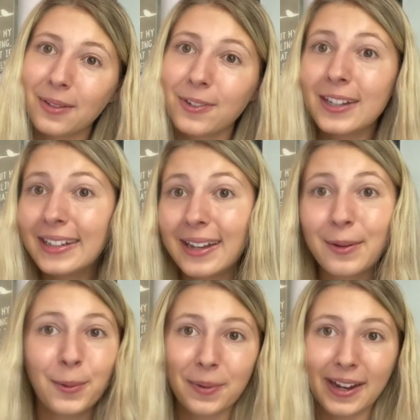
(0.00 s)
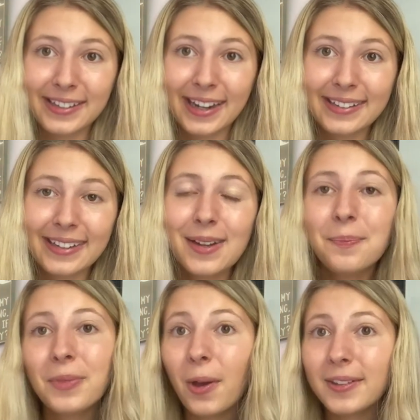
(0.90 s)
of creating a cool project.
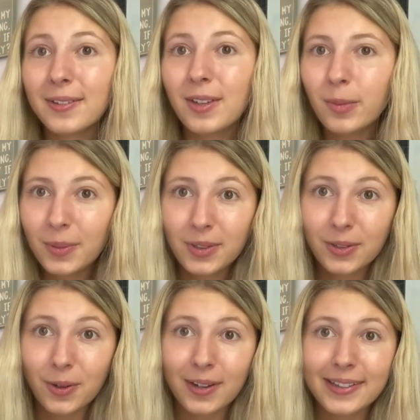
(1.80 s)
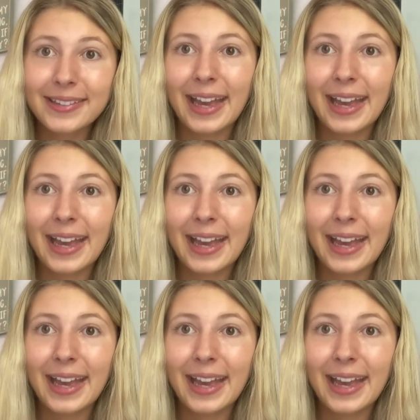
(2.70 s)
Also, YouTube tutorials,